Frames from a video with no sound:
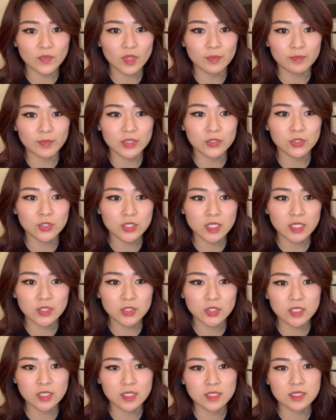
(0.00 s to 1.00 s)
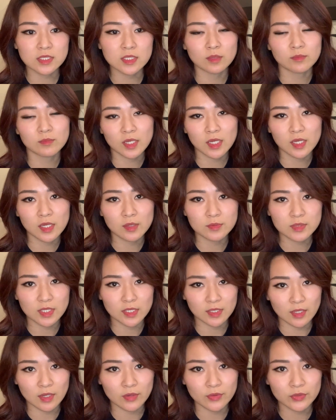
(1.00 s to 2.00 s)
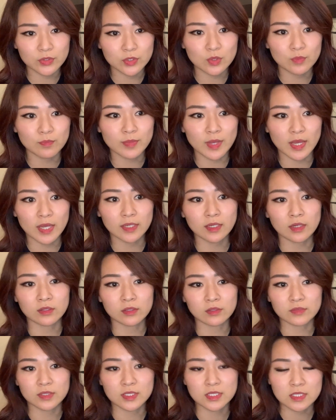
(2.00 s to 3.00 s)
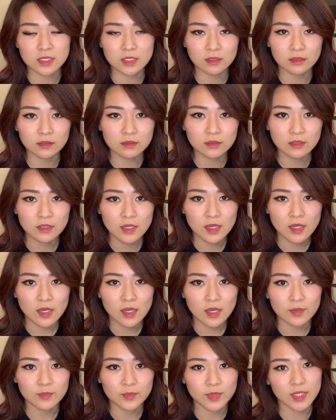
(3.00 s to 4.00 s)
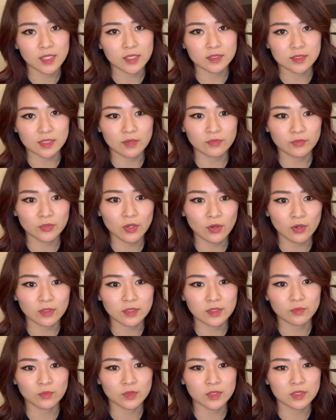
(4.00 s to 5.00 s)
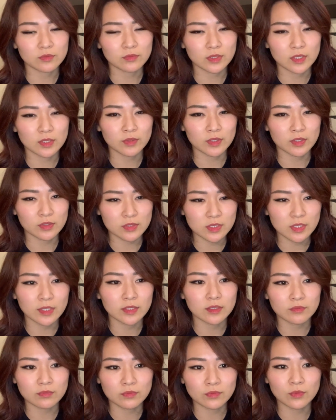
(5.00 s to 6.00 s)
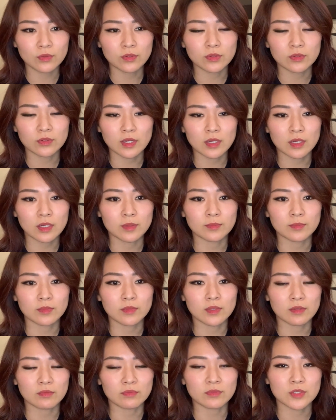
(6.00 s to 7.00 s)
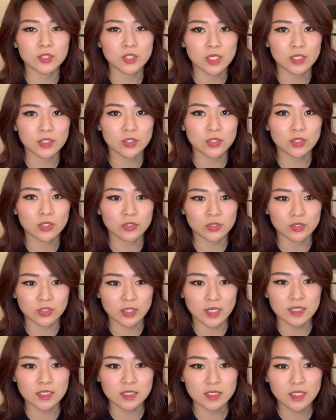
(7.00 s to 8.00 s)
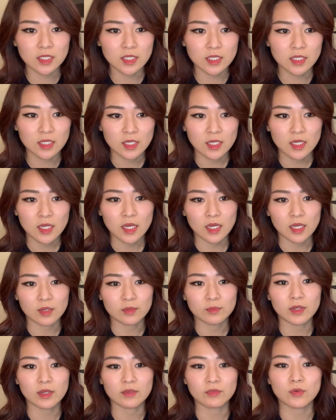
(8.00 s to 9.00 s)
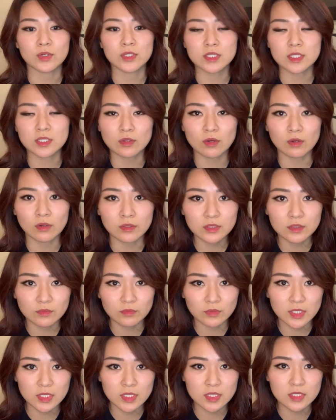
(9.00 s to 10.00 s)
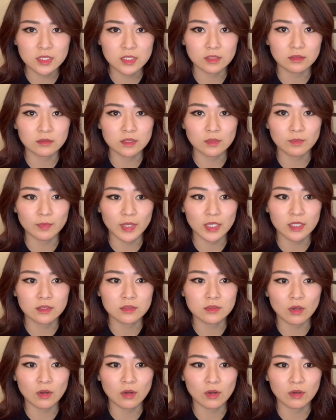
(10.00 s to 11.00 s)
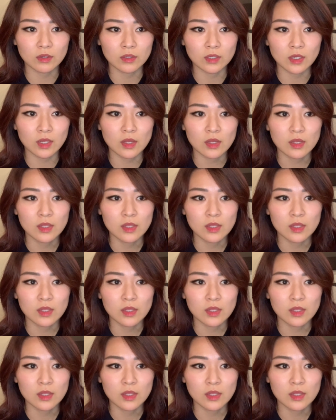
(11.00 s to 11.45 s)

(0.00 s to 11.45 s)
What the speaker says: major changes can sometimes allow you to back out of a deal because after all, it wasn't really what you signed up for if the changes are drastic. Of course, this all really still depends on